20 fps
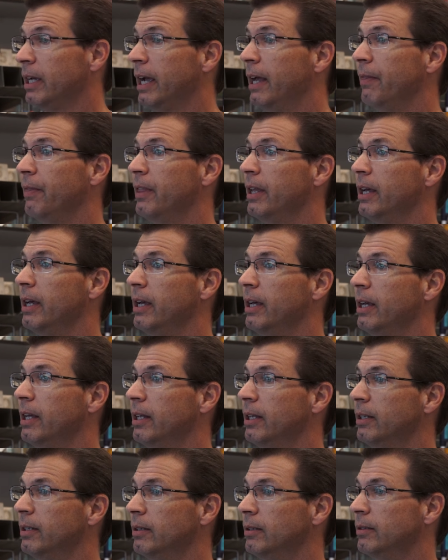And
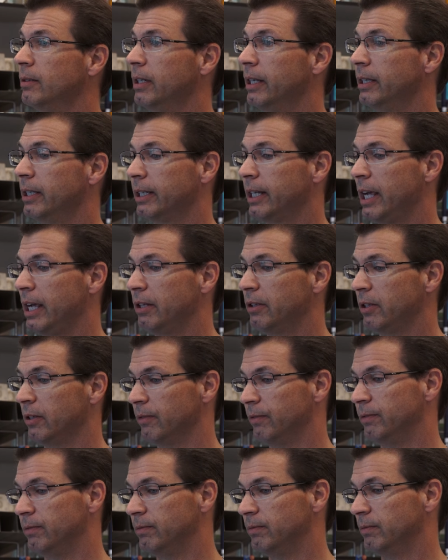then in the case
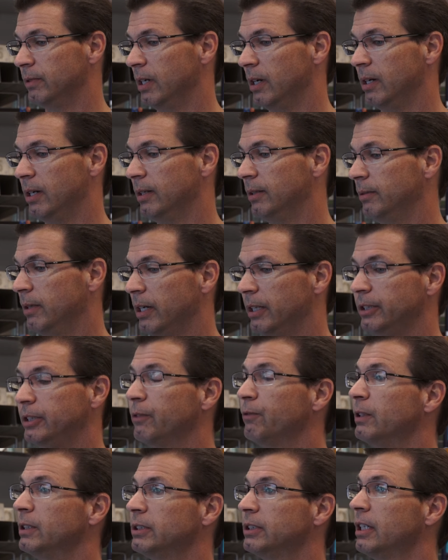of
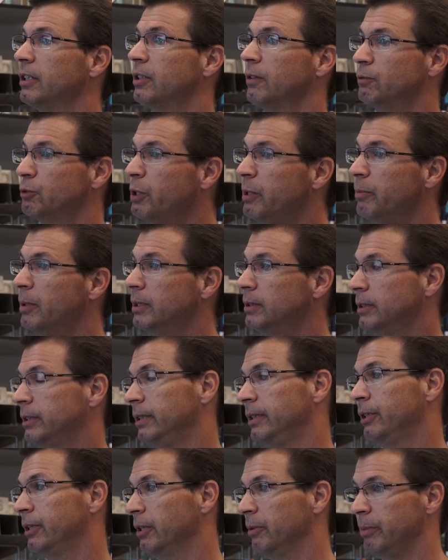different sets of treatment,
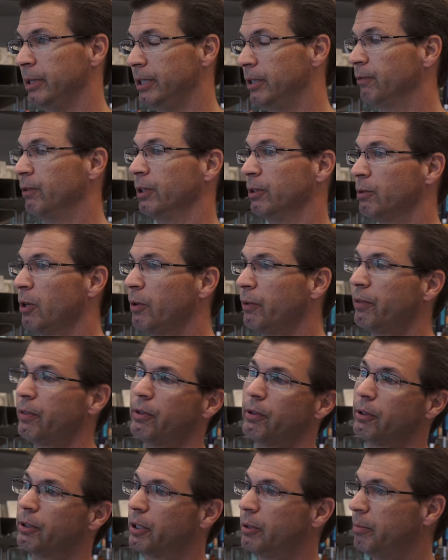it could be different
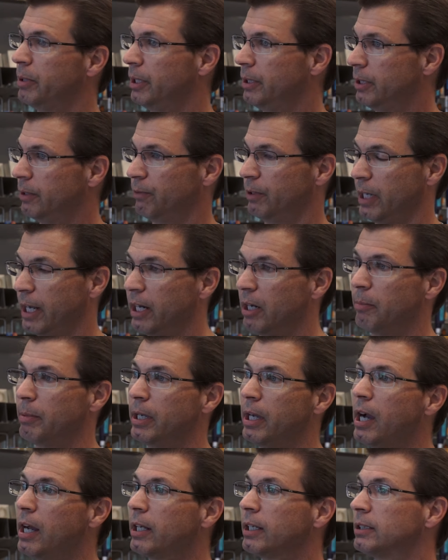growth or it could be different
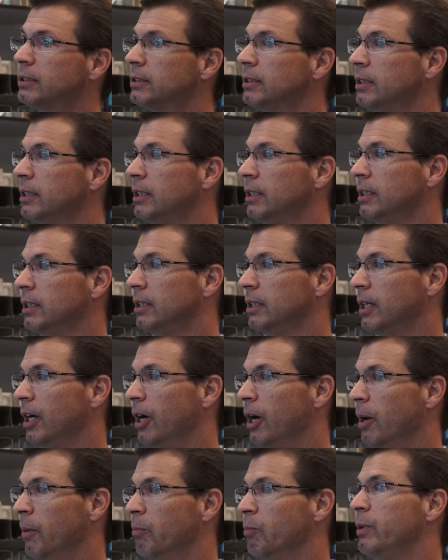antibiotics.
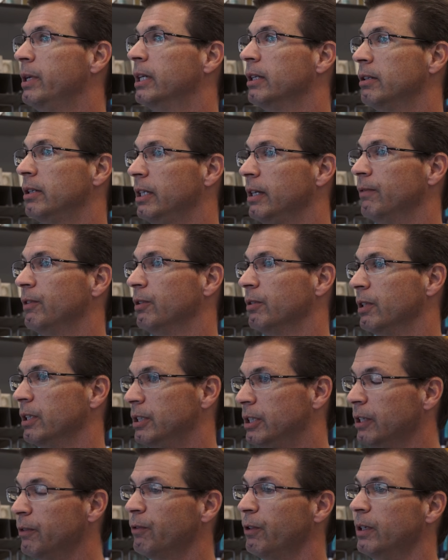We can see if there's a
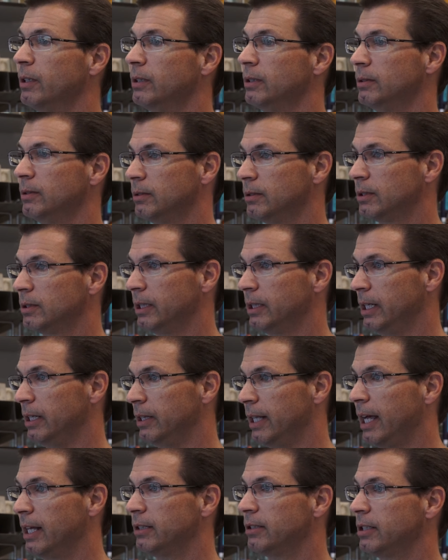difference
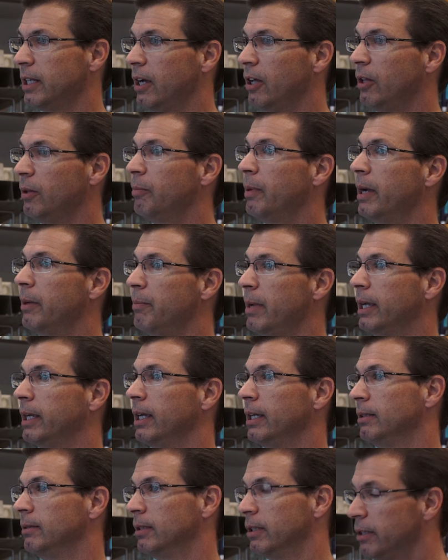in that cell by
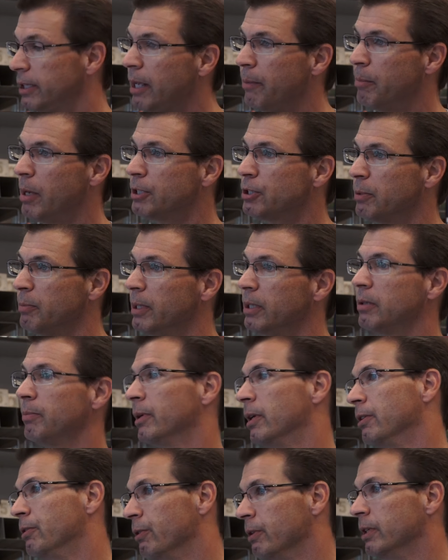making the same measurements
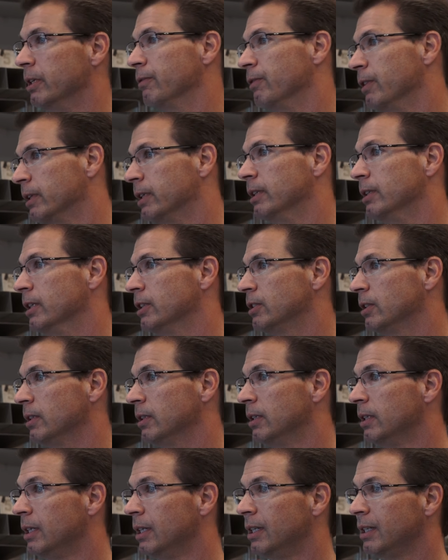but under a different
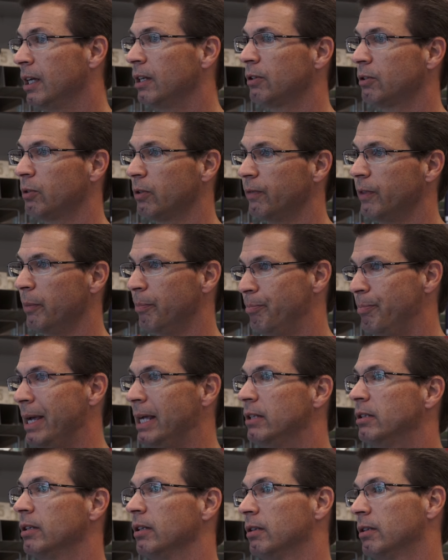condition. That's sort of the
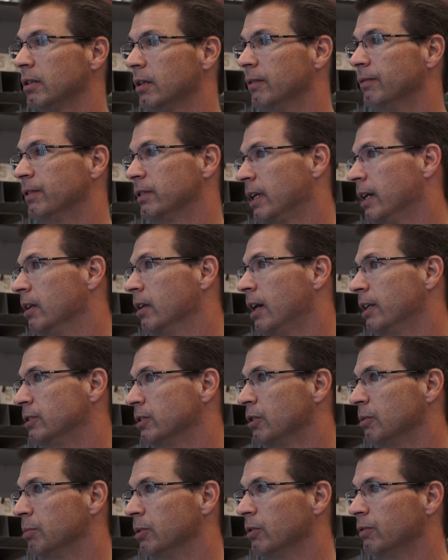basis of
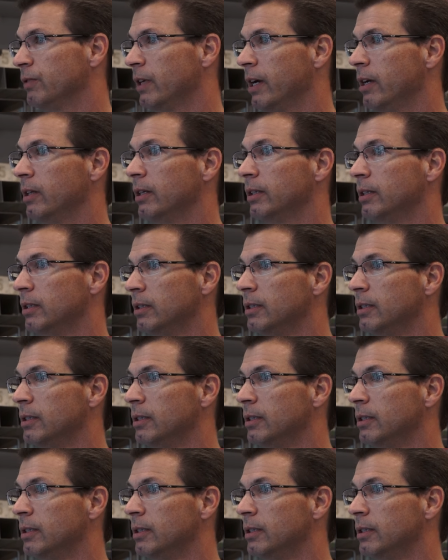cytological profiling.